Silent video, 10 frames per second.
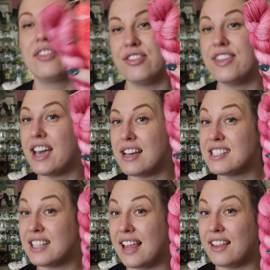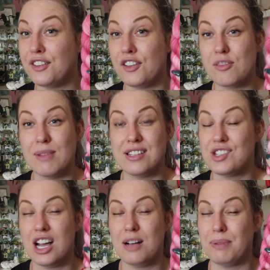They are slightly different from last
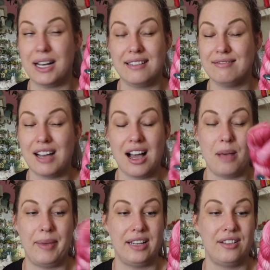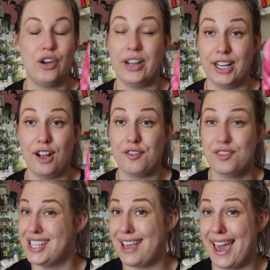year, but I mean, not
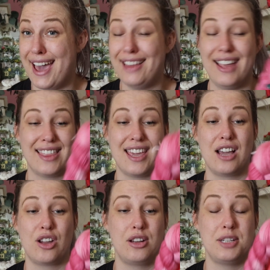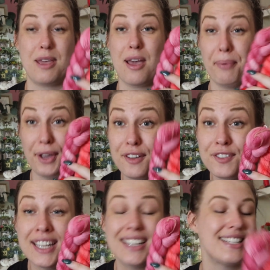enough to care. Like, they are going to be
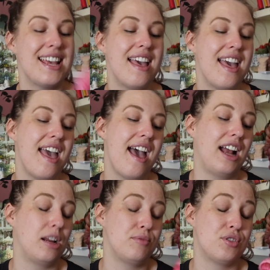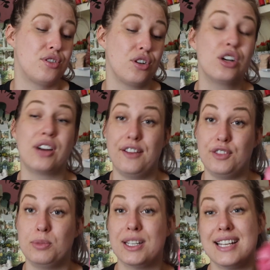perfect. And I'm so
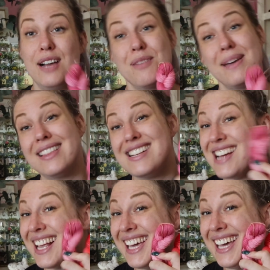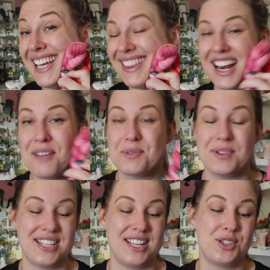grateful because now I can make the jacket that I was
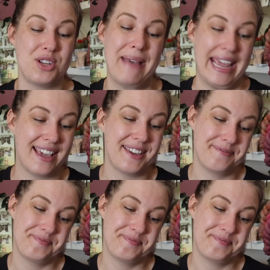wanting to make.